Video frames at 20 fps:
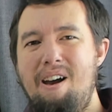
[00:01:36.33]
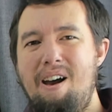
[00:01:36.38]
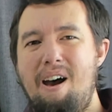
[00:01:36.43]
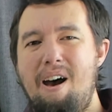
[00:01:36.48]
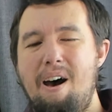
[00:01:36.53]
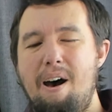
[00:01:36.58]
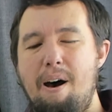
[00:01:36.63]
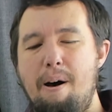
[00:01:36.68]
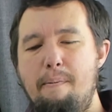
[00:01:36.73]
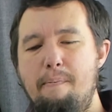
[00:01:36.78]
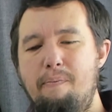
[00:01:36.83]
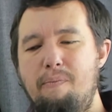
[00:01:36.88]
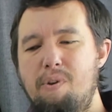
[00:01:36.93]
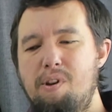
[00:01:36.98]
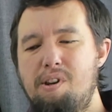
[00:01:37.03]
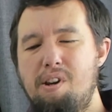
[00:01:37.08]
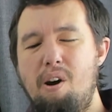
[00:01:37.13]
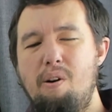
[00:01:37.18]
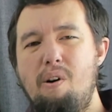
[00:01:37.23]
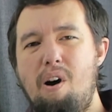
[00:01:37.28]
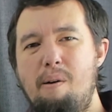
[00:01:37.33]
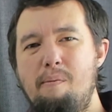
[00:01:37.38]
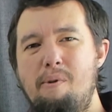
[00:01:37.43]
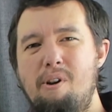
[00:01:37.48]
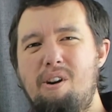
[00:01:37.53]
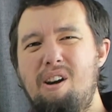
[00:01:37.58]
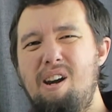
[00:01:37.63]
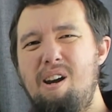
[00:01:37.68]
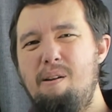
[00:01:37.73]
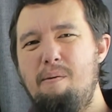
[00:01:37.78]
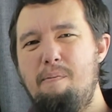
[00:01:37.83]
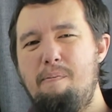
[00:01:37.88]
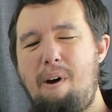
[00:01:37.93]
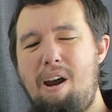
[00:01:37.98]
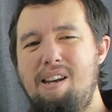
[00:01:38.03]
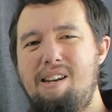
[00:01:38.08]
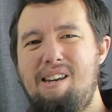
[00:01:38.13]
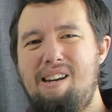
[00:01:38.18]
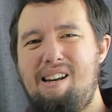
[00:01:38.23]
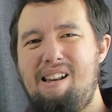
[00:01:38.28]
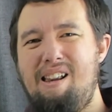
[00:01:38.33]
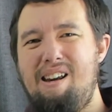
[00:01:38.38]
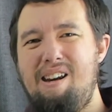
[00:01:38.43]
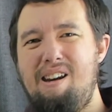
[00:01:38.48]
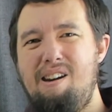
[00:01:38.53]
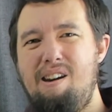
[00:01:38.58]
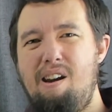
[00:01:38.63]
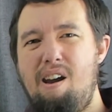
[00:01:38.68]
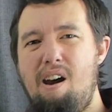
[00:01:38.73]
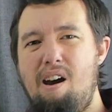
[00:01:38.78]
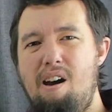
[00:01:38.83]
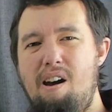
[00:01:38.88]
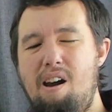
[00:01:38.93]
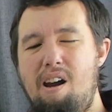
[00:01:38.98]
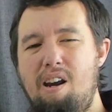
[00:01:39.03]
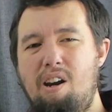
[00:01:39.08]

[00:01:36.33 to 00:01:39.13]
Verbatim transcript: Um, so I'm looking at basically uh,